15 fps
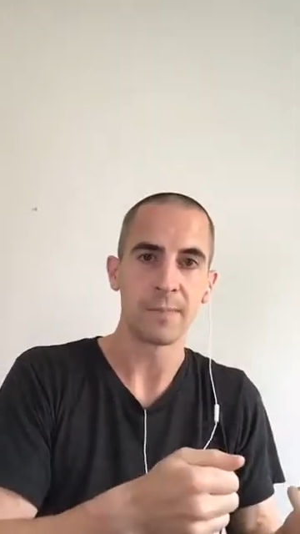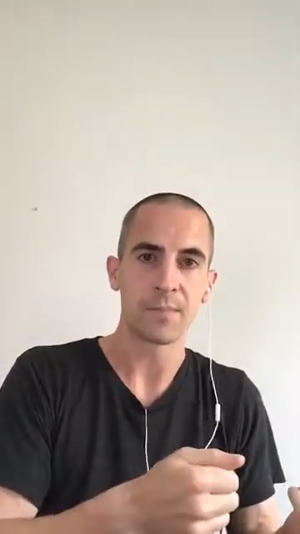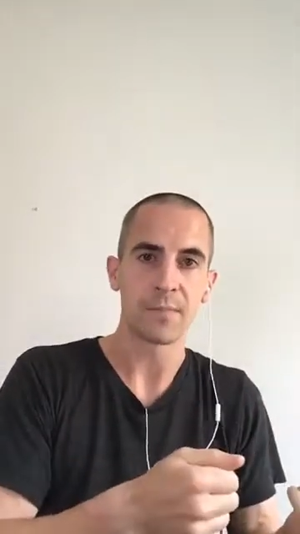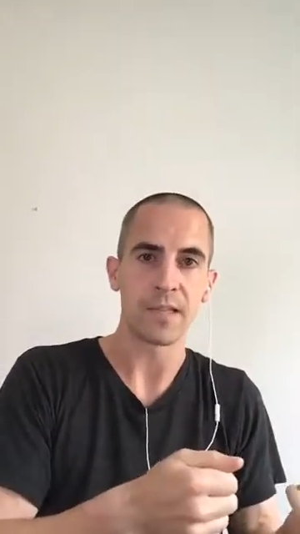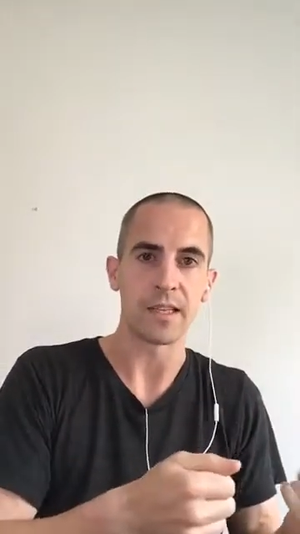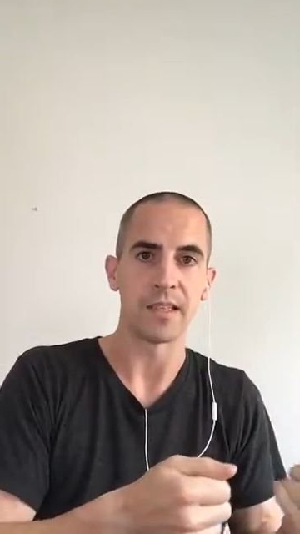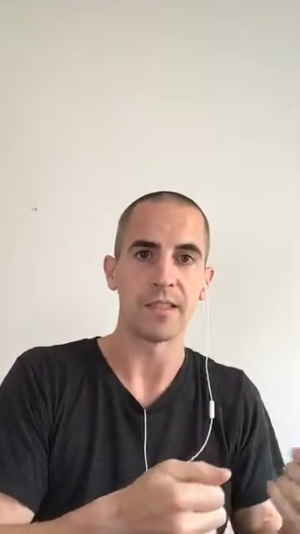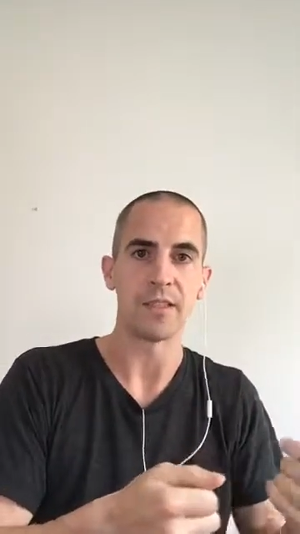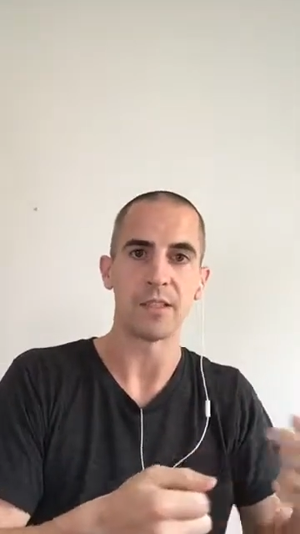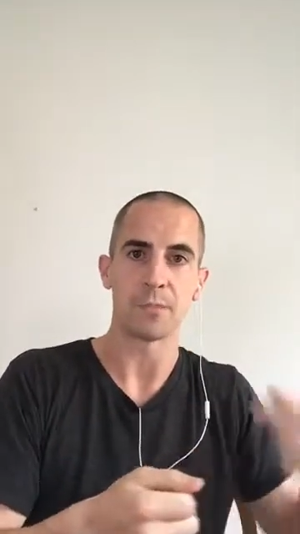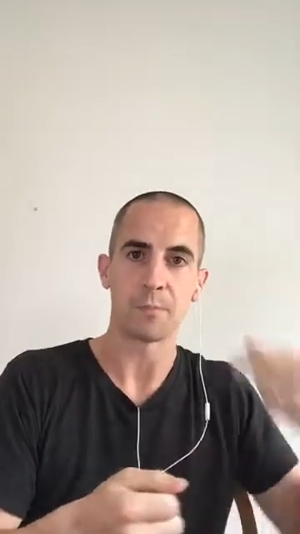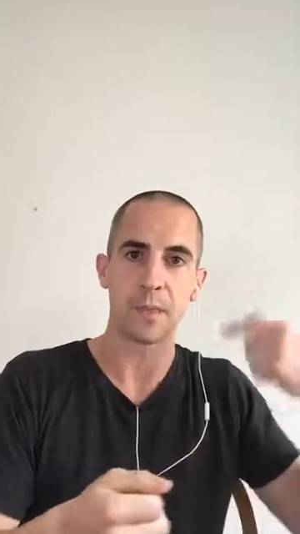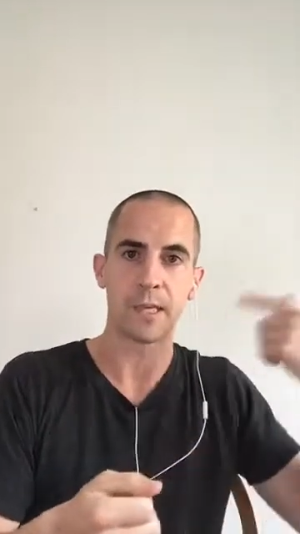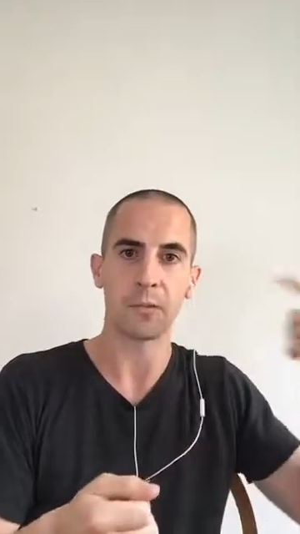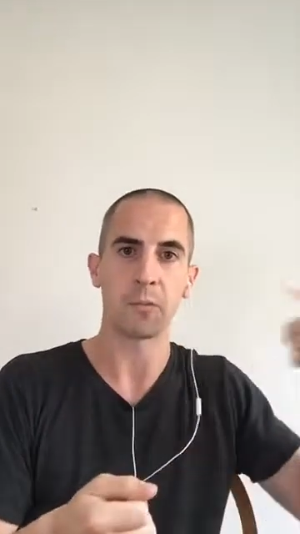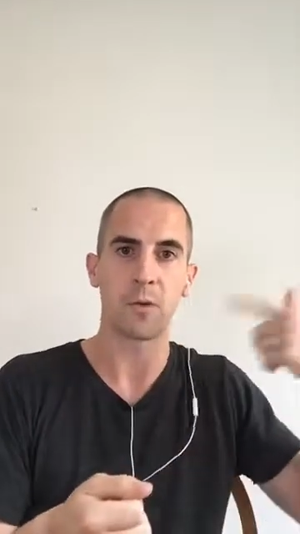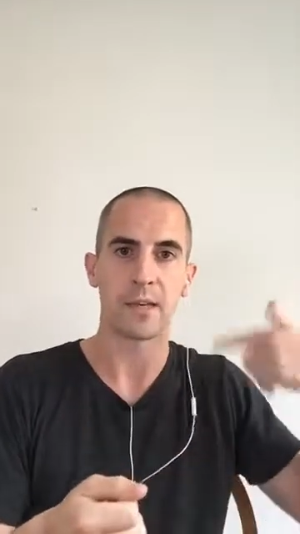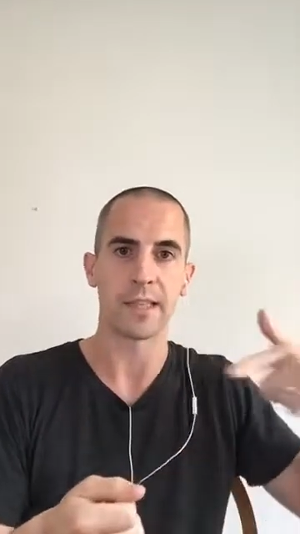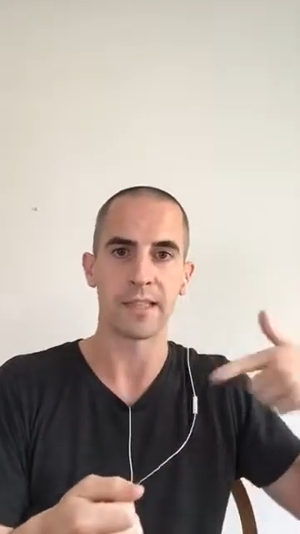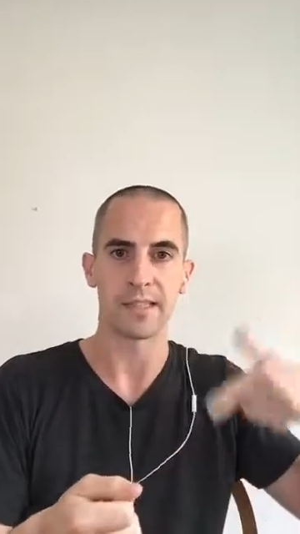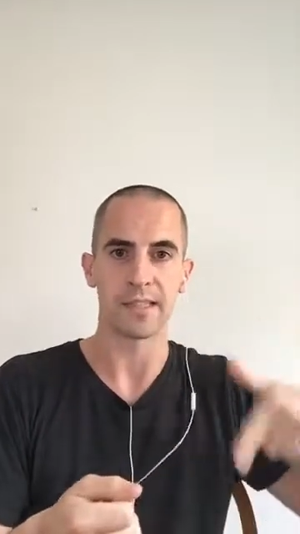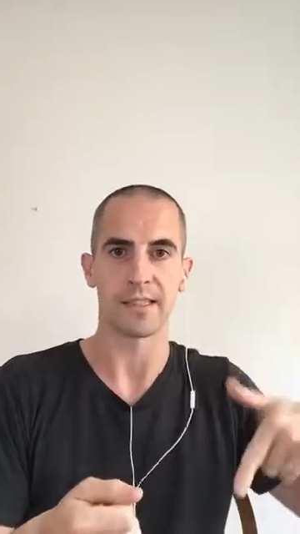and you just pick one
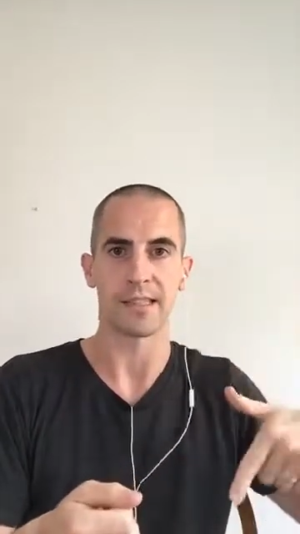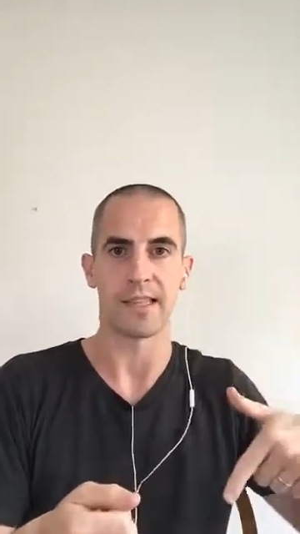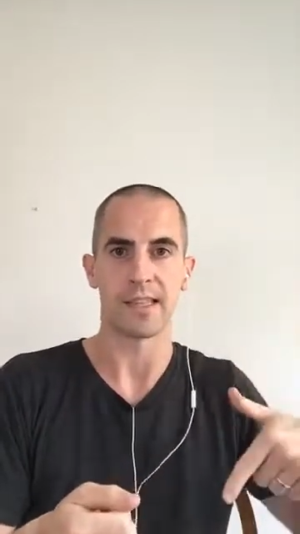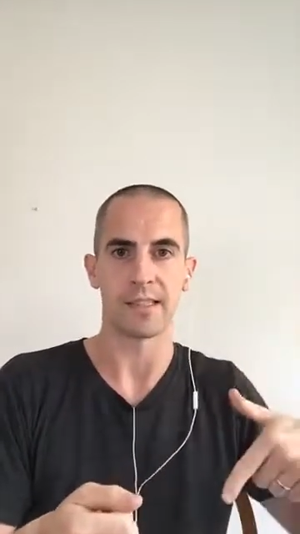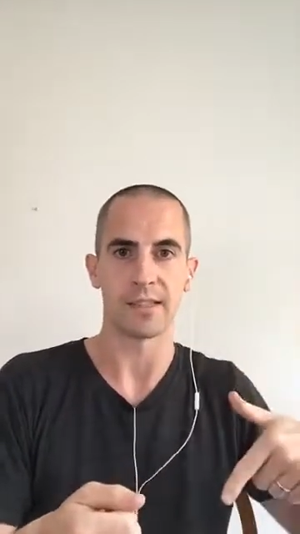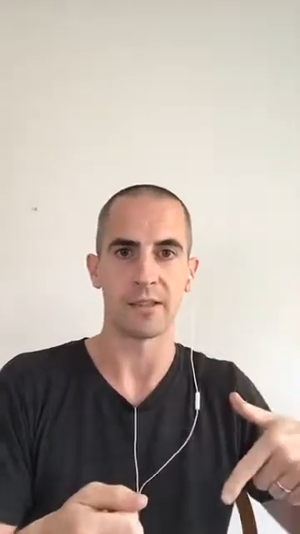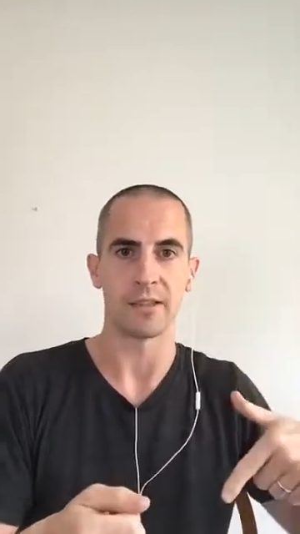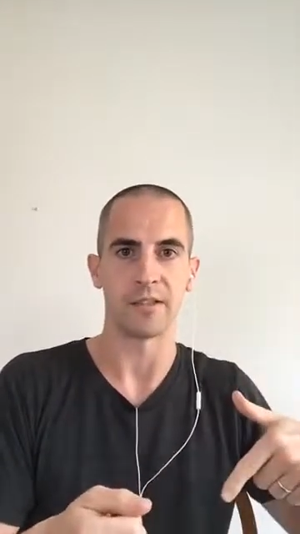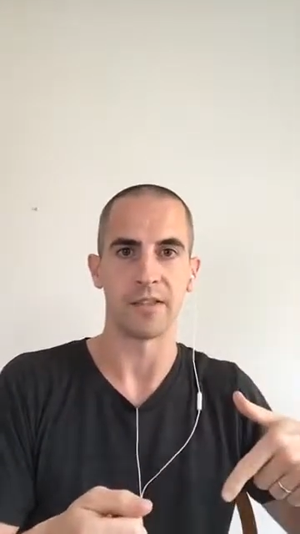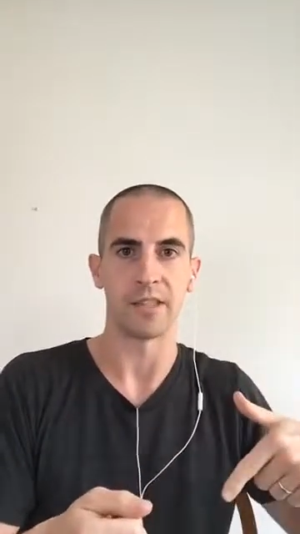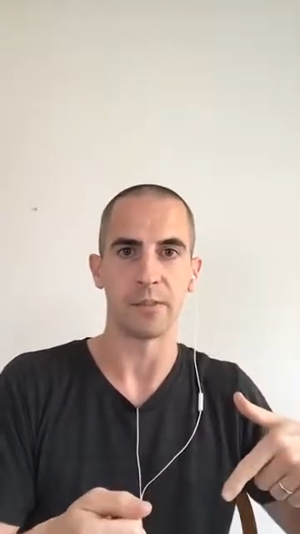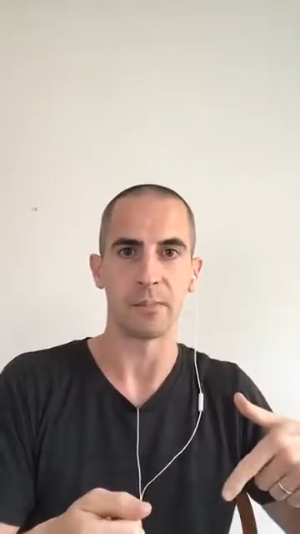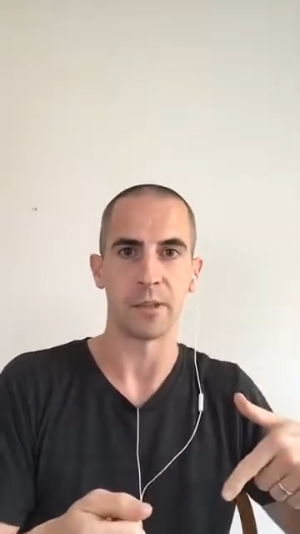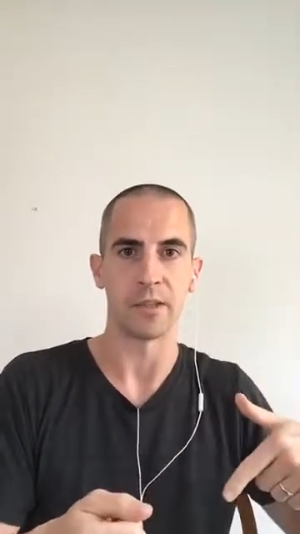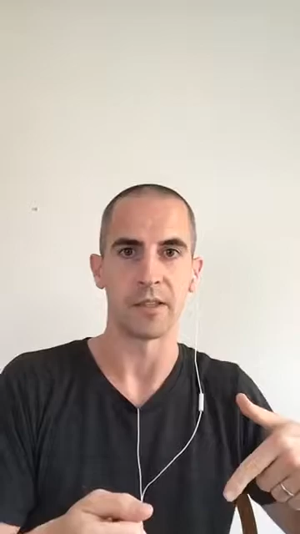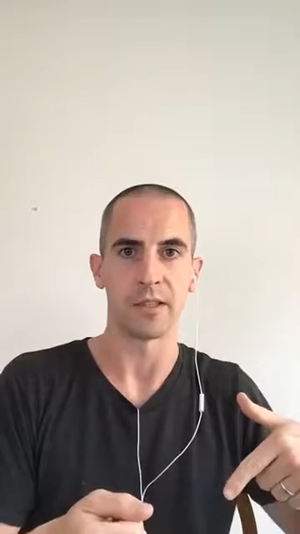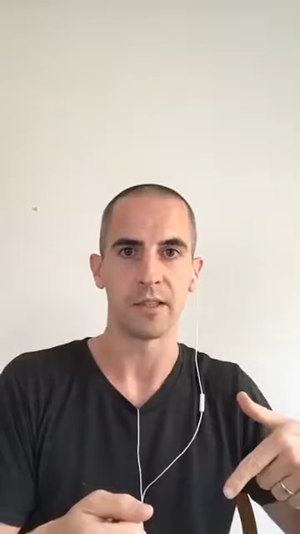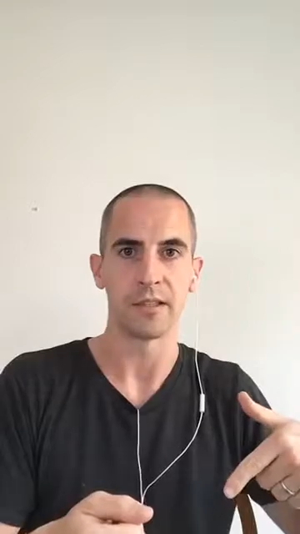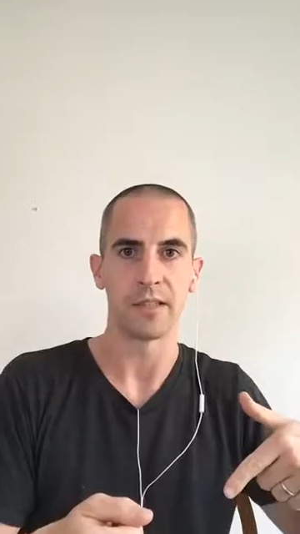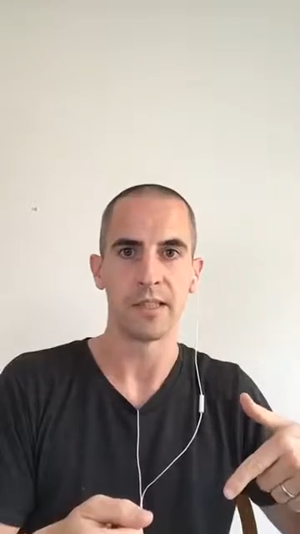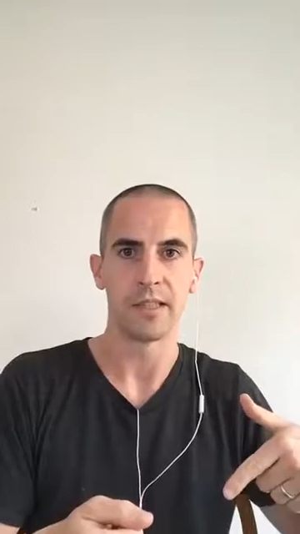exercise out of each bucket,